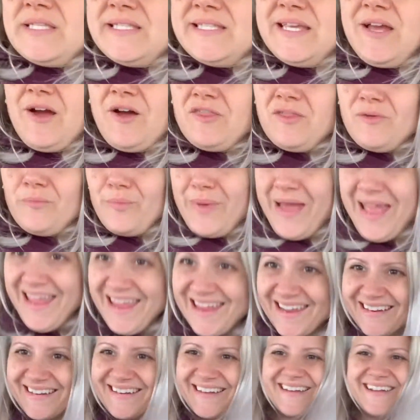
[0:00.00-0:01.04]
As you can
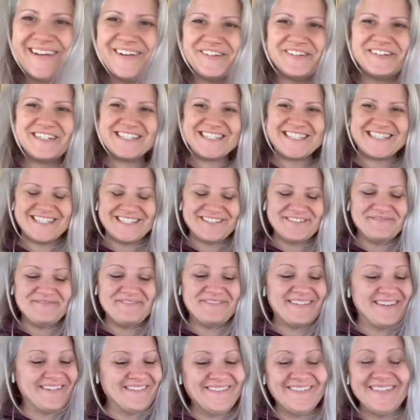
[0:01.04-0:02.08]
see, the lace
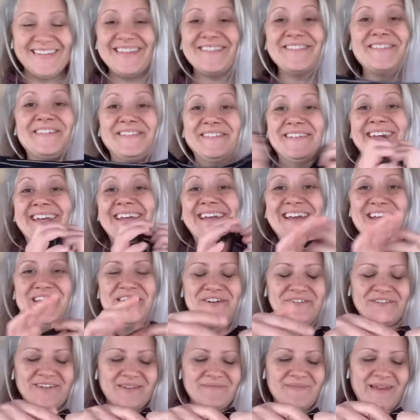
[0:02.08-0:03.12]
really accentuates
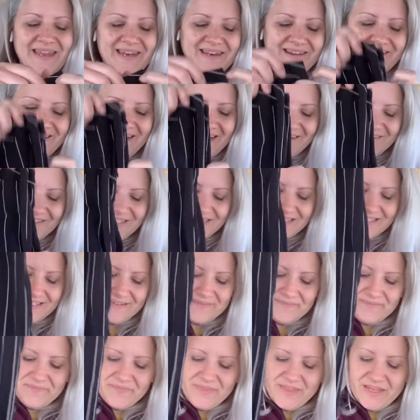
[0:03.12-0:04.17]
all the paint I have
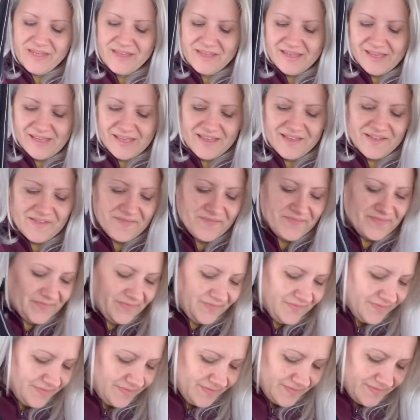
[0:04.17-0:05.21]
on my jacket.
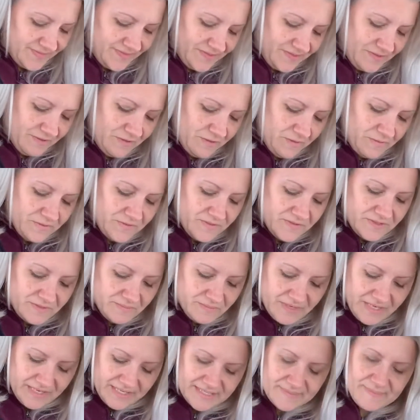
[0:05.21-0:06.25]
So those are some
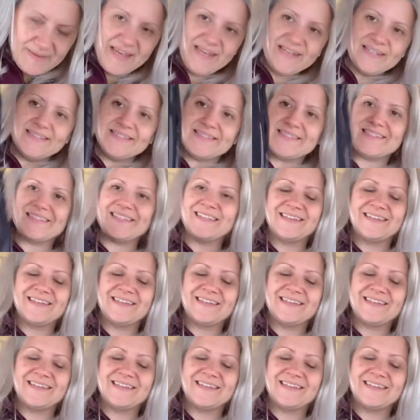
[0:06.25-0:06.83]
nice pants.